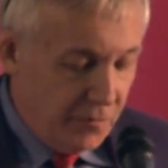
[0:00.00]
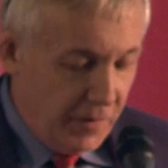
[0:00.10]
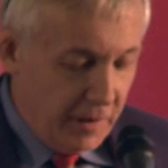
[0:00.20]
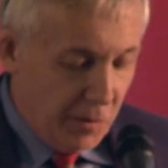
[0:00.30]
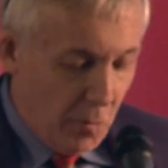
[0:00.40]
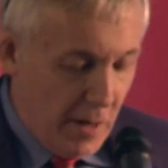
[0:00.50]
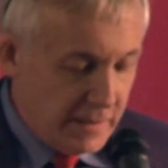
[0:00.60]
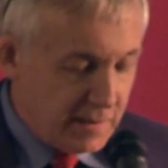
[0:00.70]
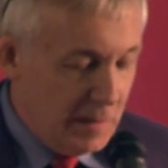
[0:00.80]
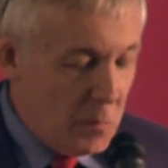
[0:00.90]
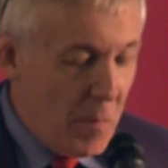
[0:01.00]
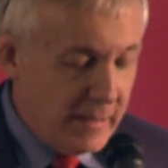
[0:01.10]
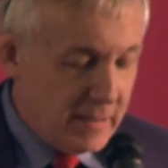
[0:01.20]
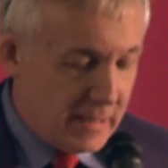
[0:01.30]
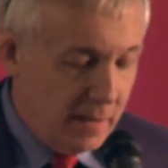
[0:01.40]
figure once
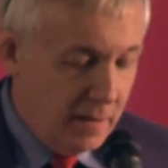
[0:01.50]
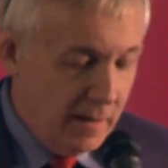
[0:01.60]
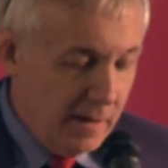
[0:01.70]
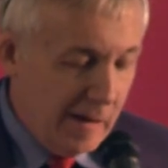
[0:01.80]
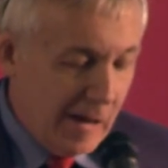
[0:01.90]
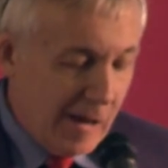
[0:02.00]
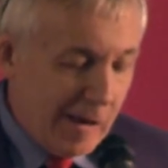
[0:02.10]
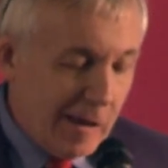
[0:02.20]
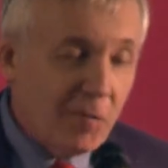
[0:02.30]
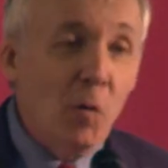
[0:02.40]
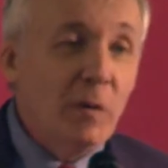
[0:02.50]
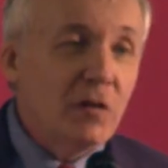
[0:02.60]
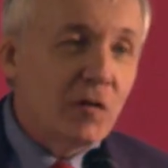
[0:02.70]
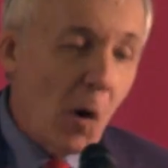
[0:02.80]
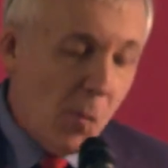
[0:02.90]
lamented, if
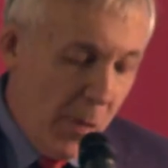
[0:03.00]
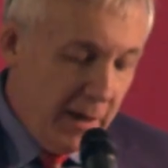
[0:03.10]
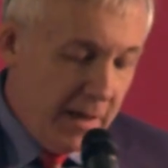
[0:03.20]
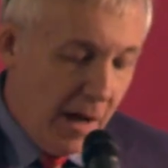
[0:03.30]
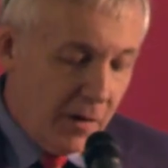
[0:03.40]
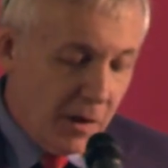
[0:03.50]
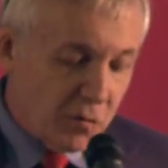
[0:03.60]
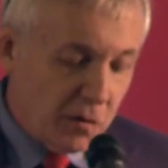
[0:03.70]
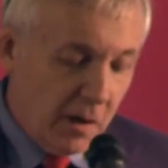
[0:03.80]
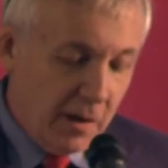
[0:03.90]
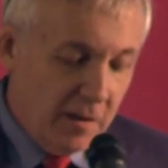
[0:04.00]
only so many of us